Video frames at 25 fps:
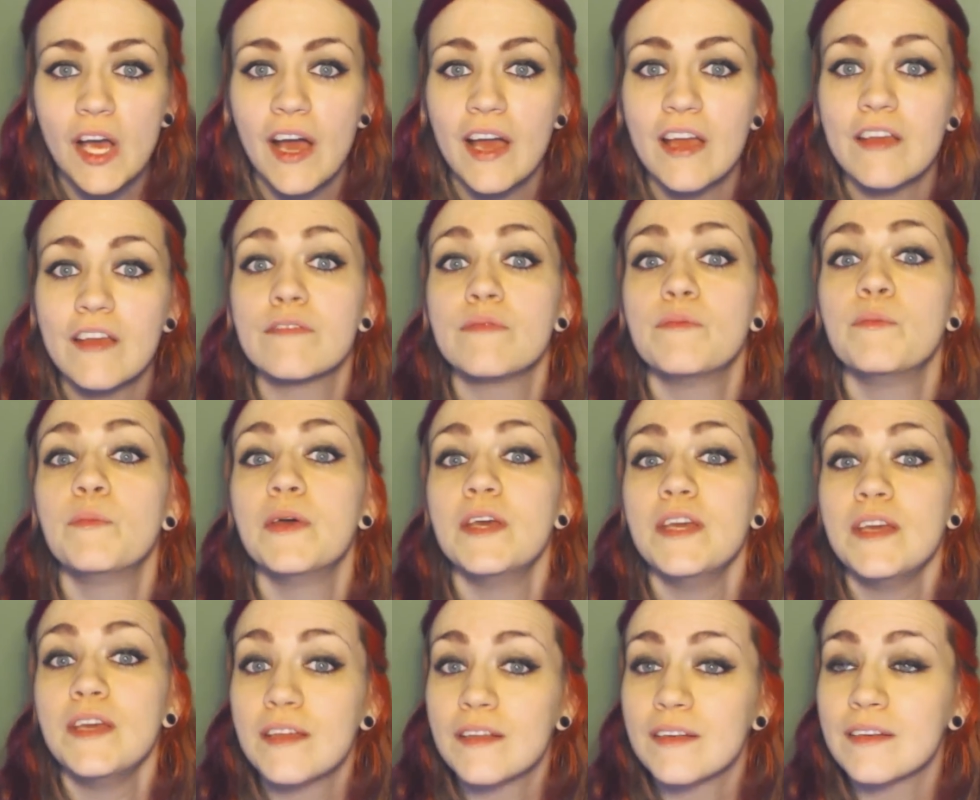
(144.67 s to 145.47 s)
I've
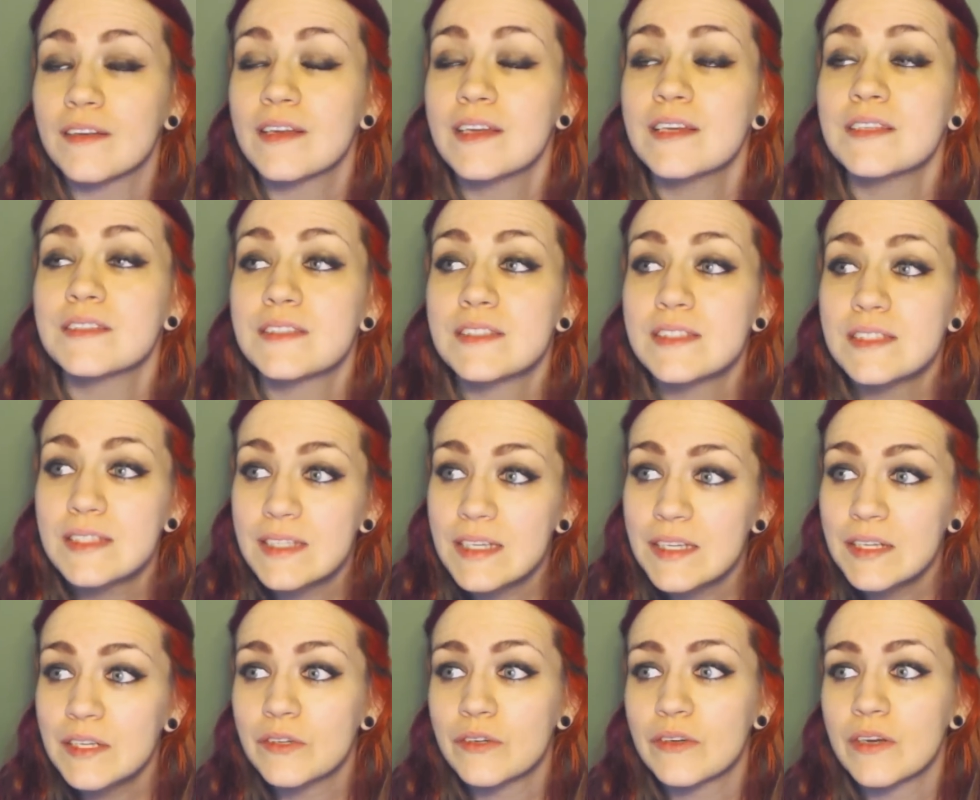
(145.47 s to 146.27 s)
been
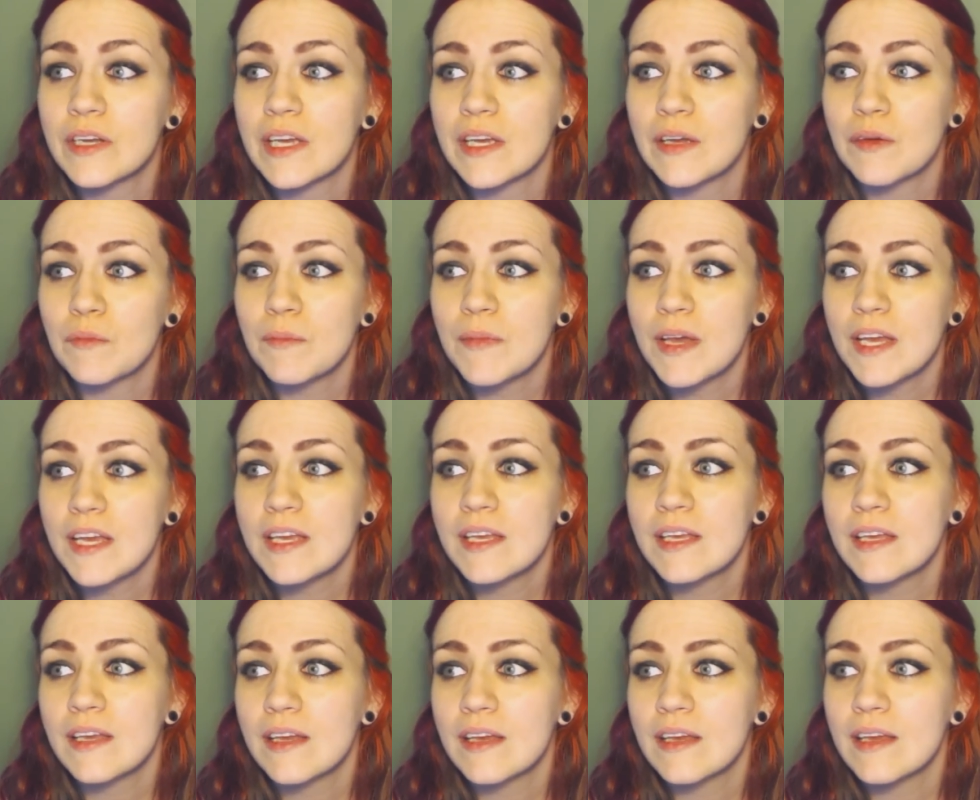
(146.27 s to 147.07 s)
considering
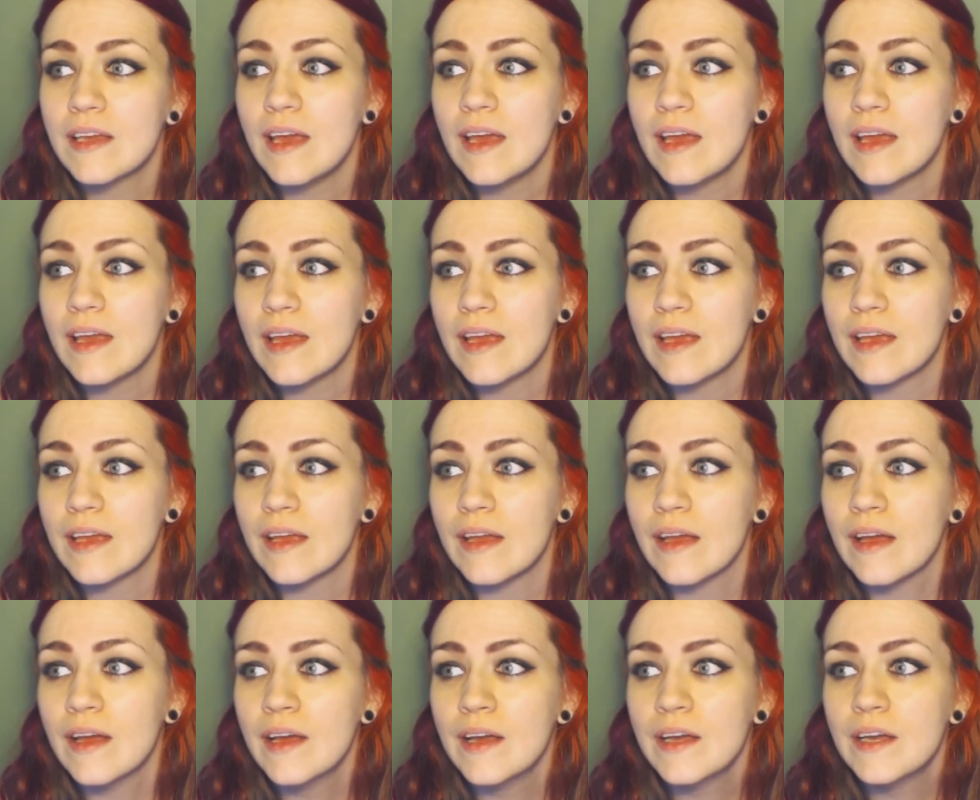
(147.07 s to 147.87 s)
making
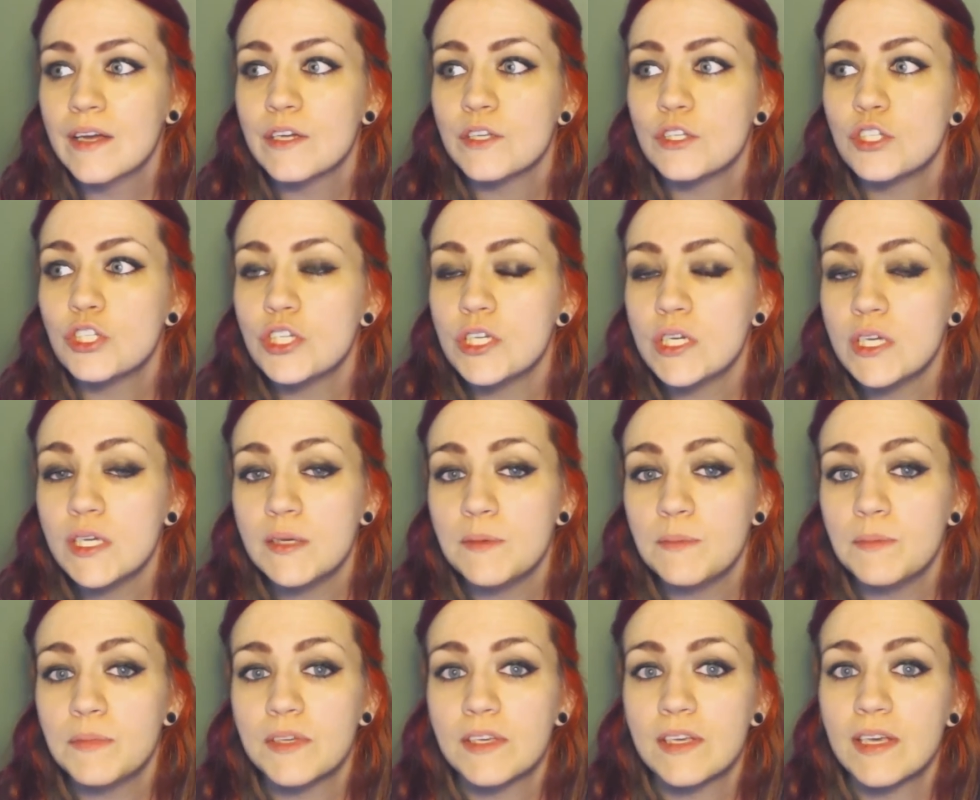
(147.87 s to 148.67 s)
a
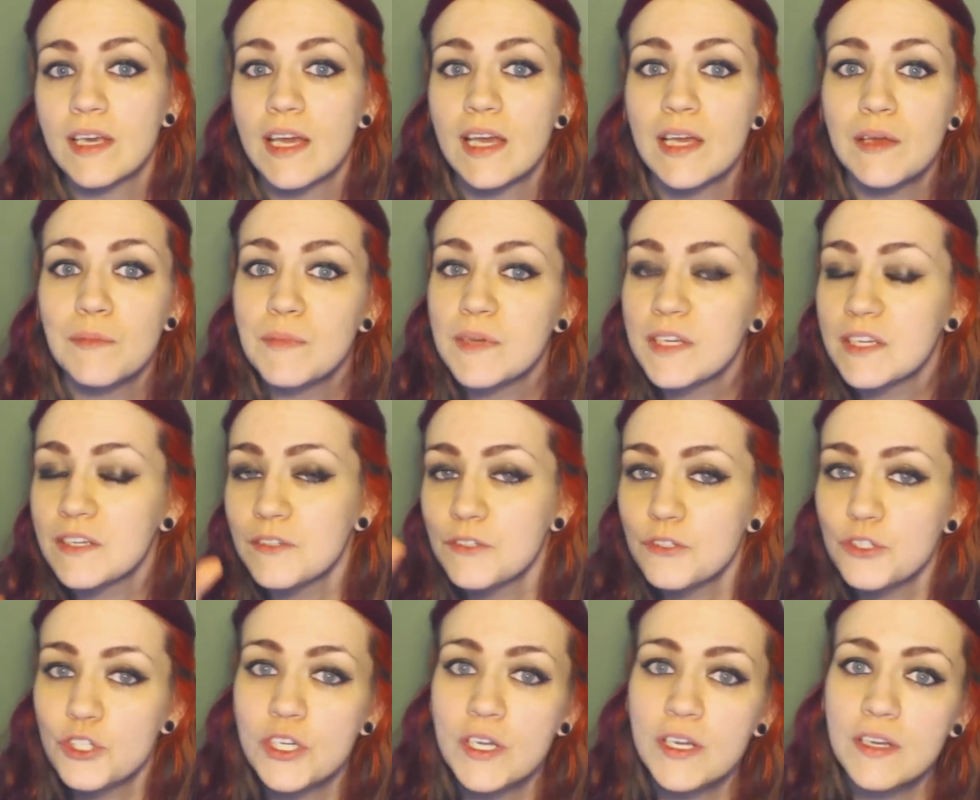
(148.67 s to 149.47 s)
Chiib
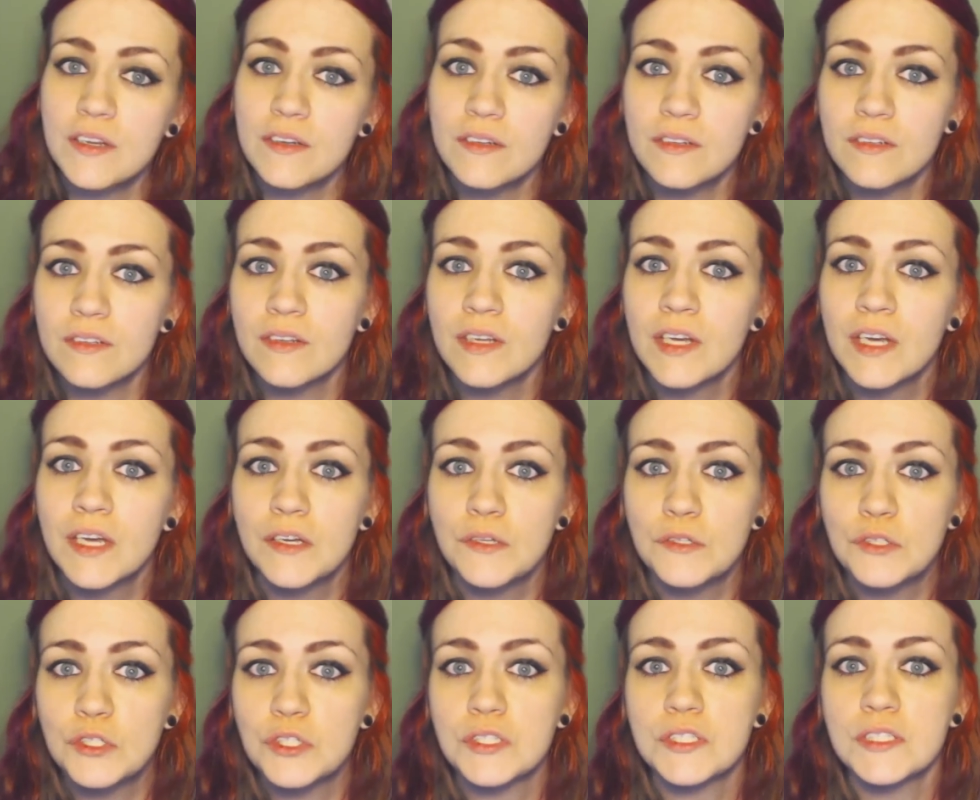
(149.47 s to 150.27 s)
gaming channel
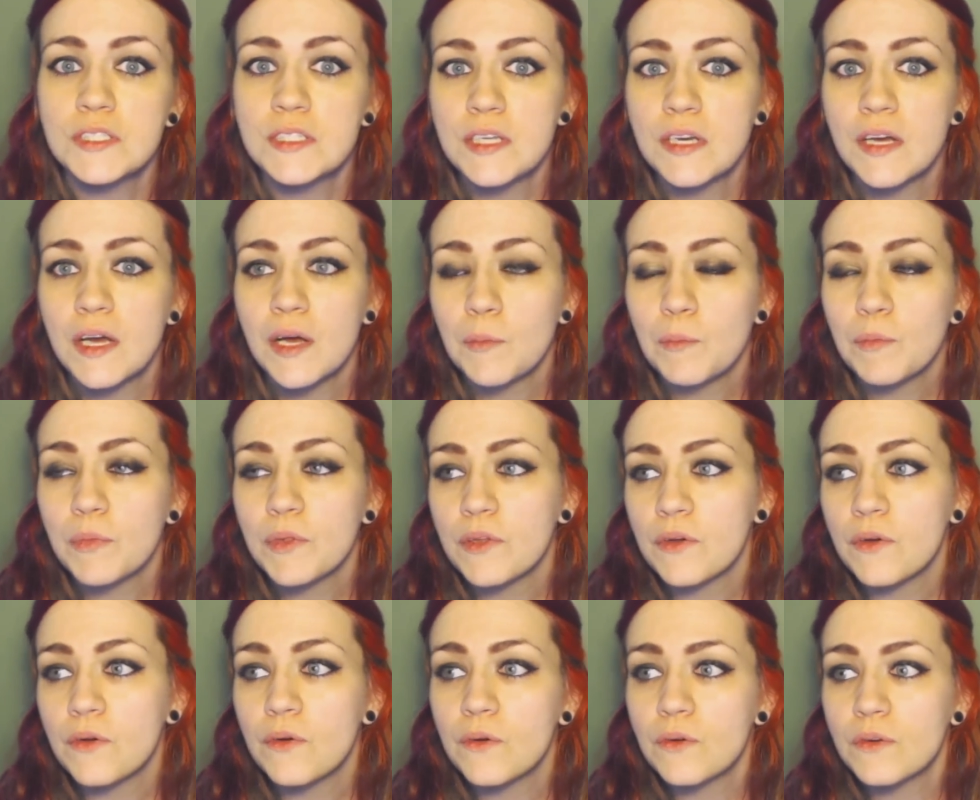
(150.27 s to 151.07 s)
just to
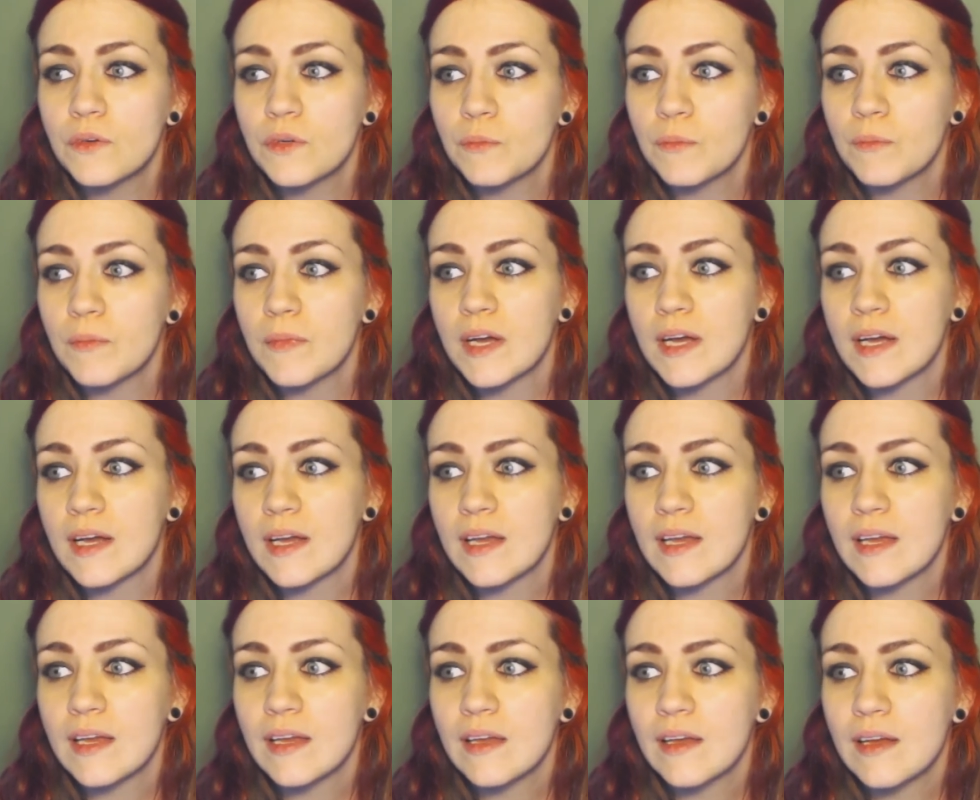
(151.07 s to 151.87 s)
upload
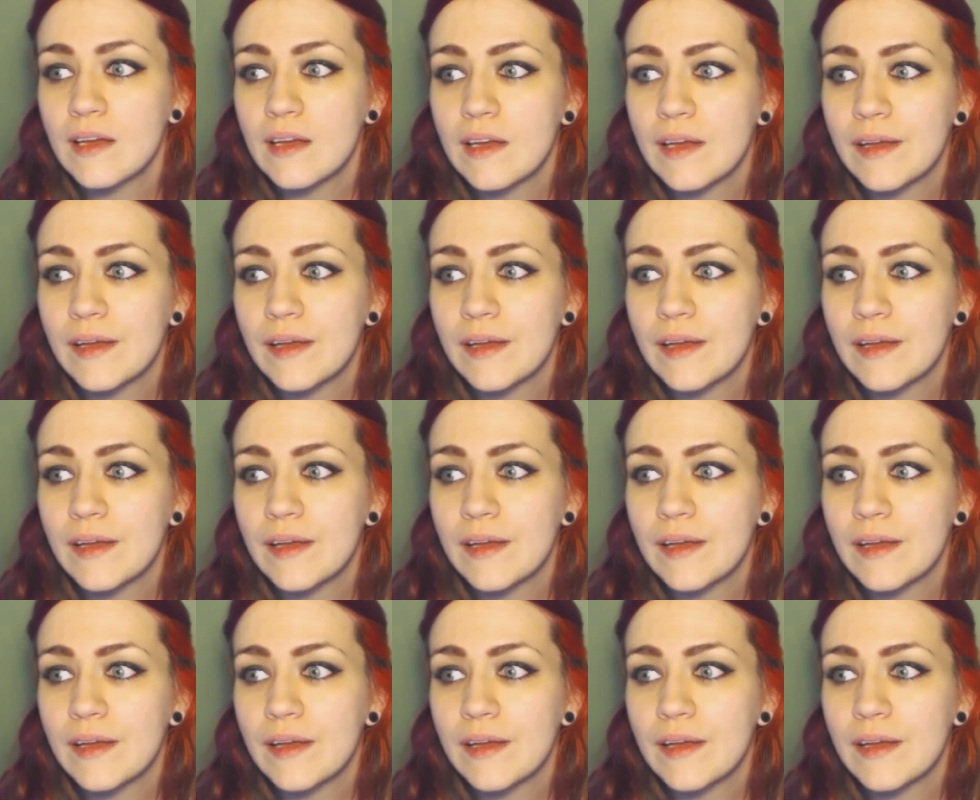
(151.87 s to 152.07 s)
my